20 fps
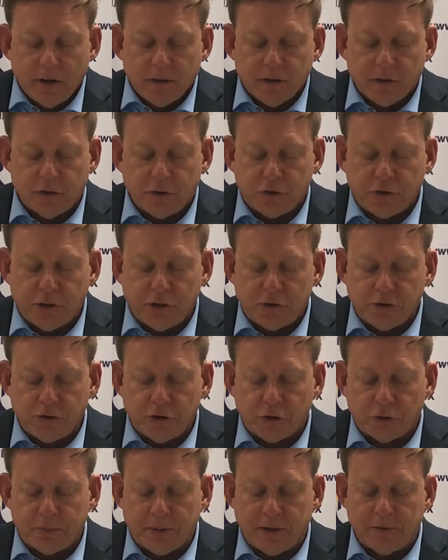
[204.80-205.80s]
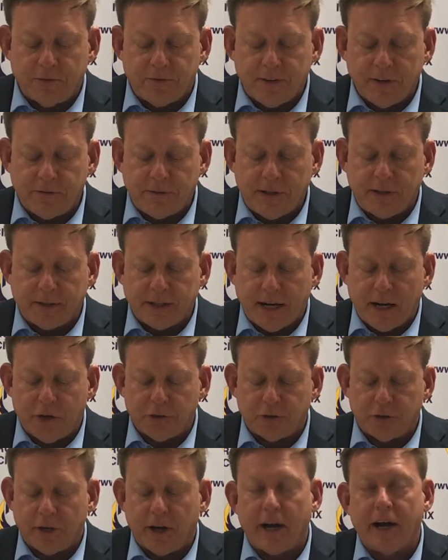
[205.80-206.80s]
The decision to spend
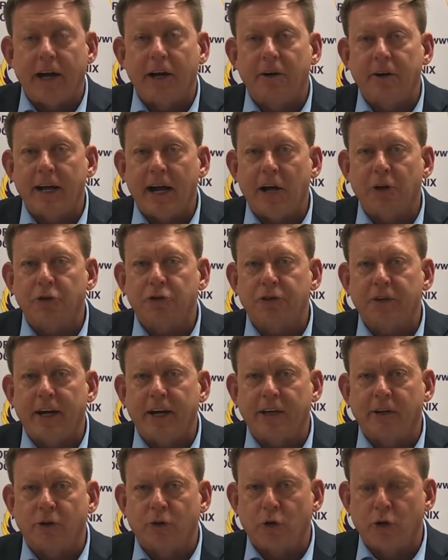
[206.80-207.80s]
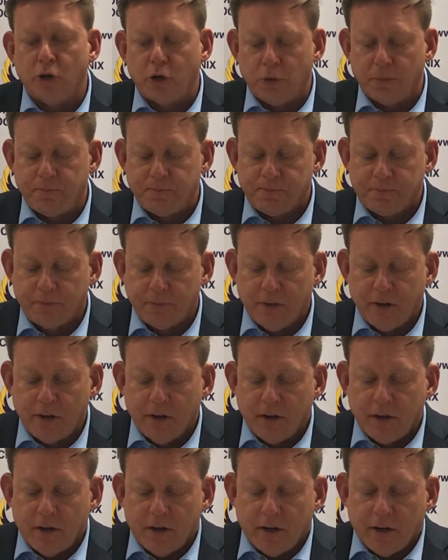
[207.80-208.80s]
$50,000 to hire an outside group
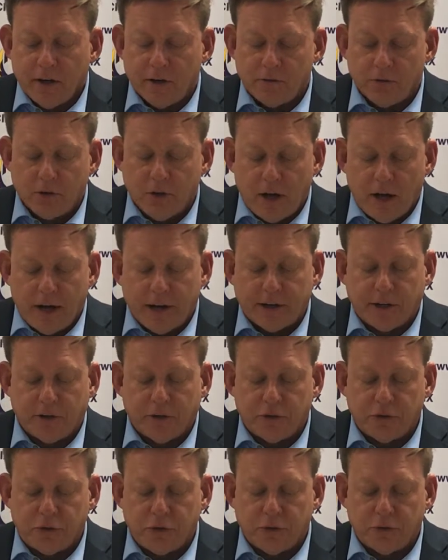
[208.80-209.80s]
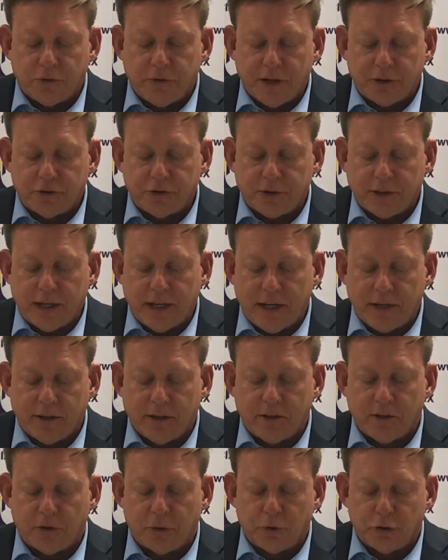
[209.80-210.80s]
of lawyers to
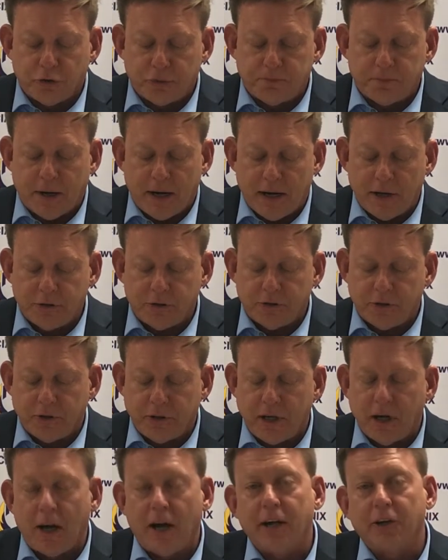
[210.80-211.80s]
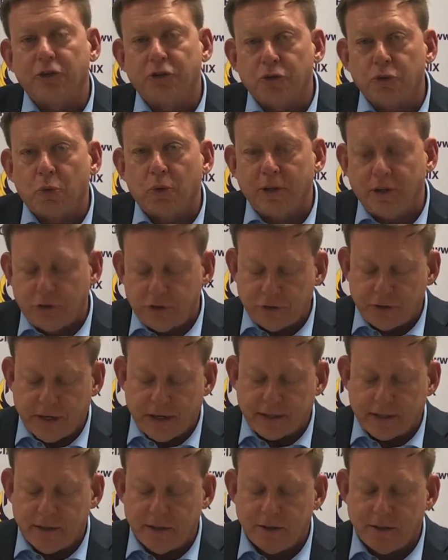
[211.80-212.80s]
investigate the response to the August
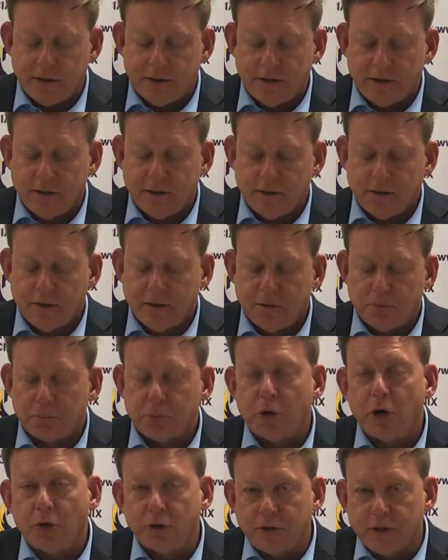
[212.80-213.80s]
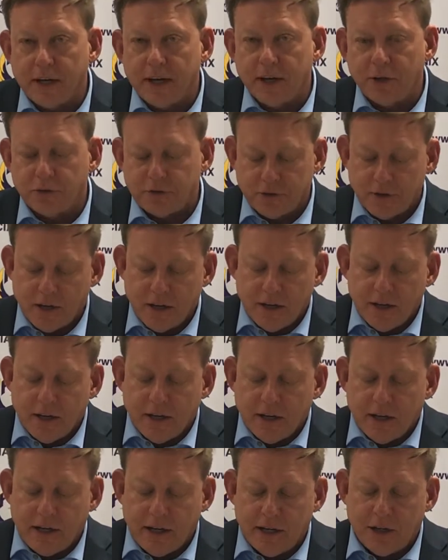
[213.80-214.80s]
22nd protest
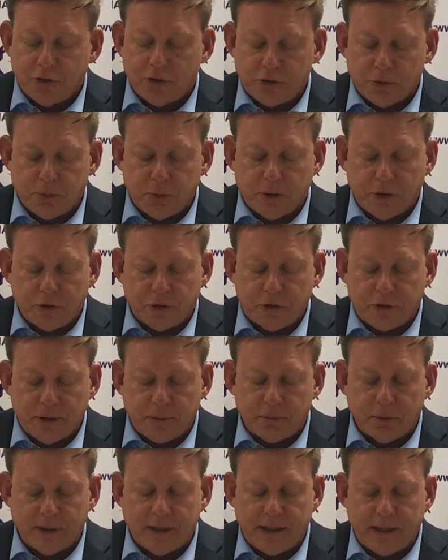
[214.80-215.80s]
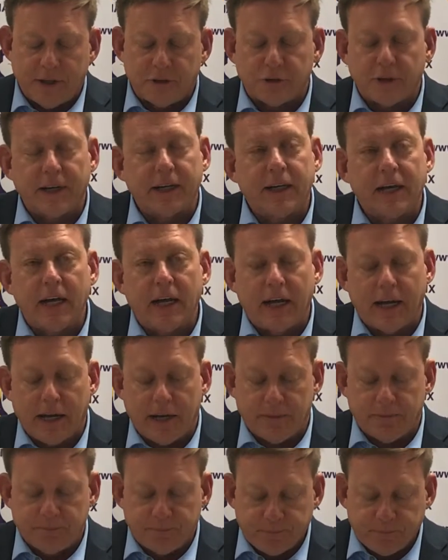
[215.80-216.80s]
is, to put it simply as I
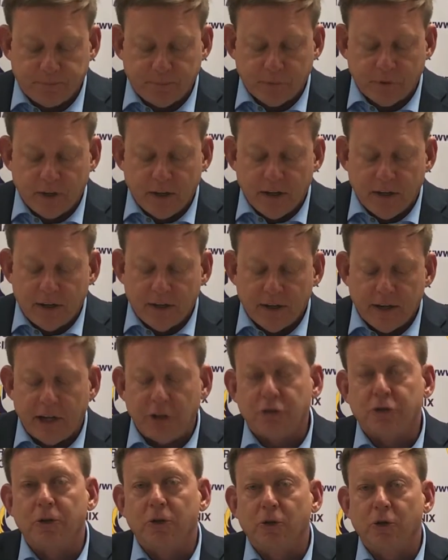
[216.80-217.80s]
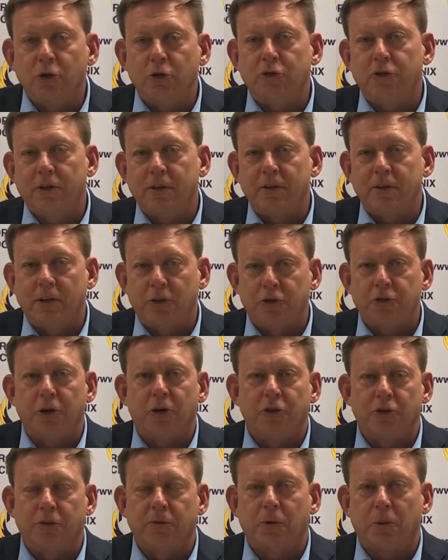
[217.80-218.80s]
can, a solution in
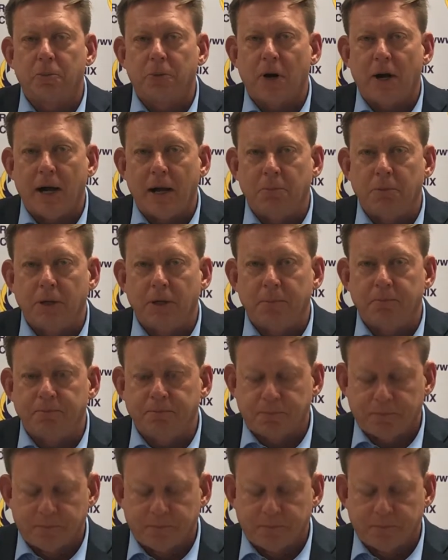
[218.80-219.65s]
search of a problem.